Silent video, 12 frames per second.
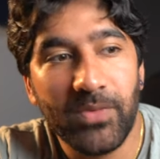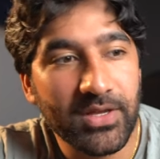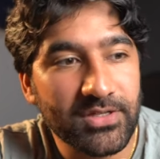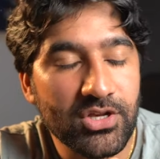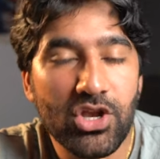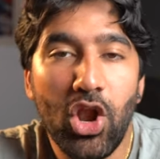
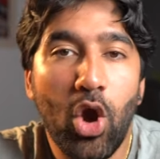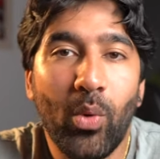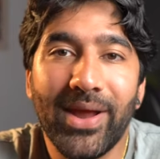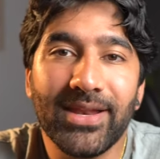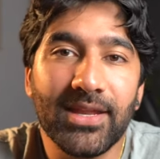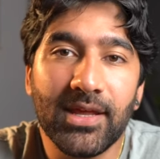is
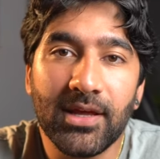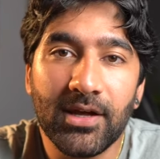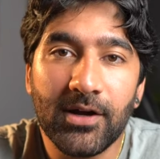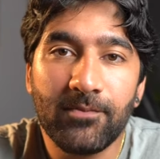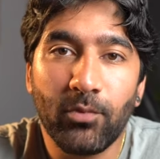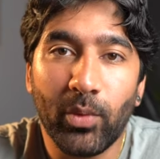nowhere
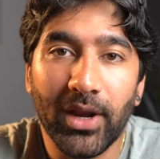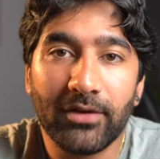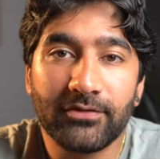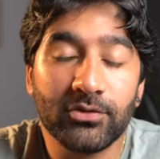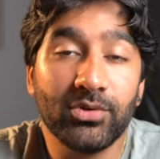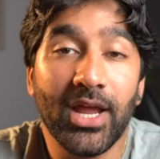near what I
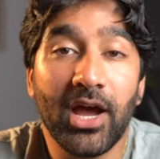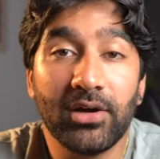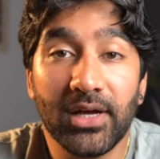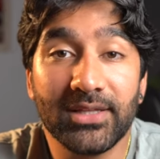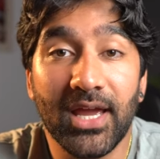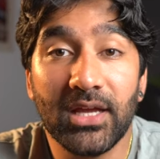feel now
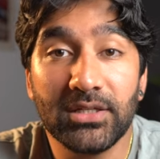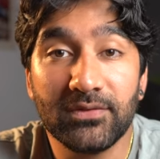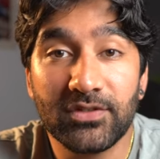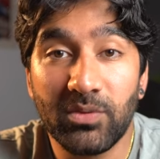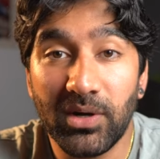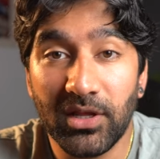at the age
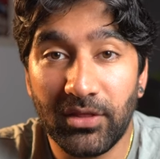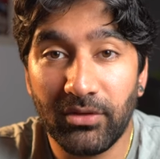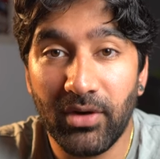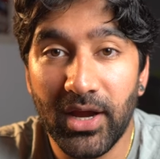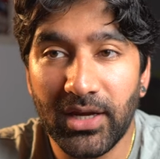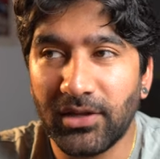of 23.